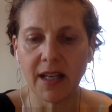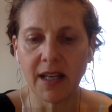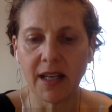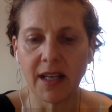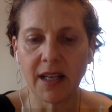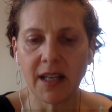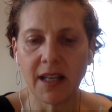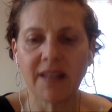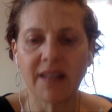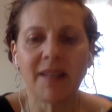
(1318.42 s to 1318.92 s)

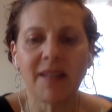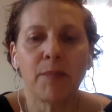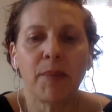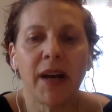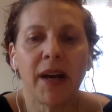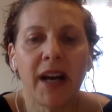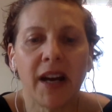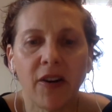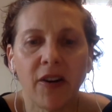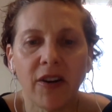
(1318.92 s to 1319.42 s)
it's
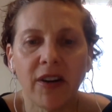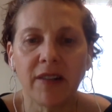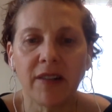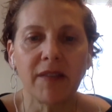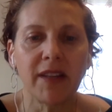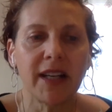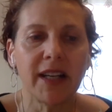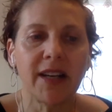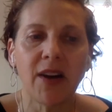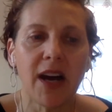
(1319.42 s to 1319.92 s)
imperative
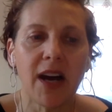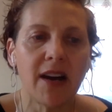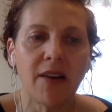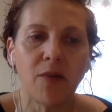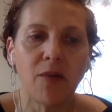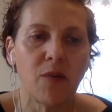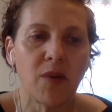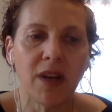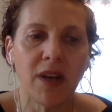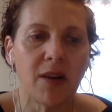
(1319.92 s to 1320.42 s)
like I,
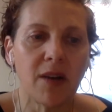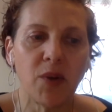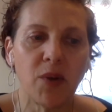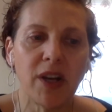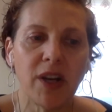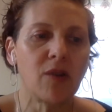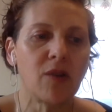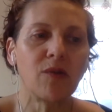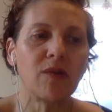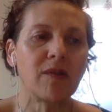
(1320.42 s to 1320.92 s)
we we
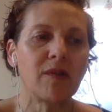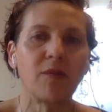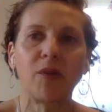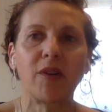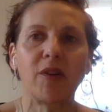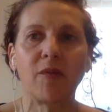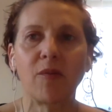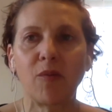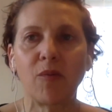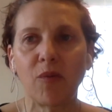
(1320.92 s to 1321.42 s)
don't
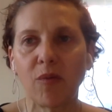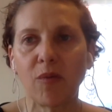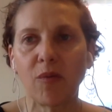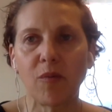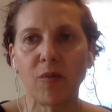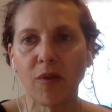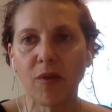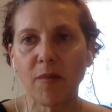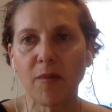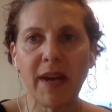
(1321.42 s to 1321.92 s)
we,
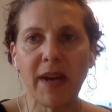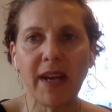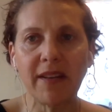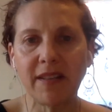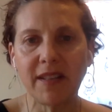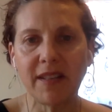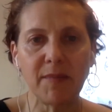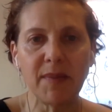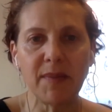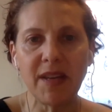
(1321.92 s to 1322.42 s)
we're meant
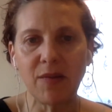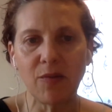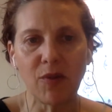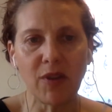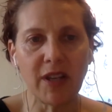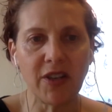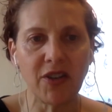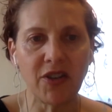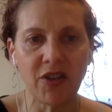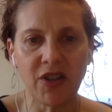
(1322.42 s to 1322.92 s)
to be in
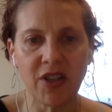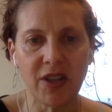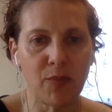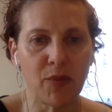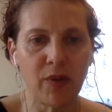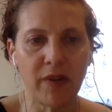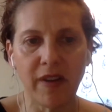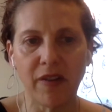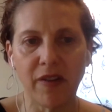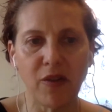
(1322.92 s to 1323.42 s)
relationship
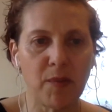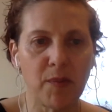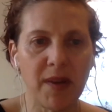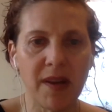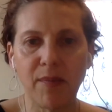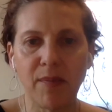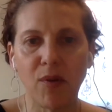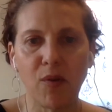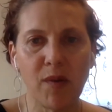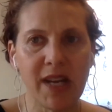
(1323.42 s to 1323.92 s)
with other people we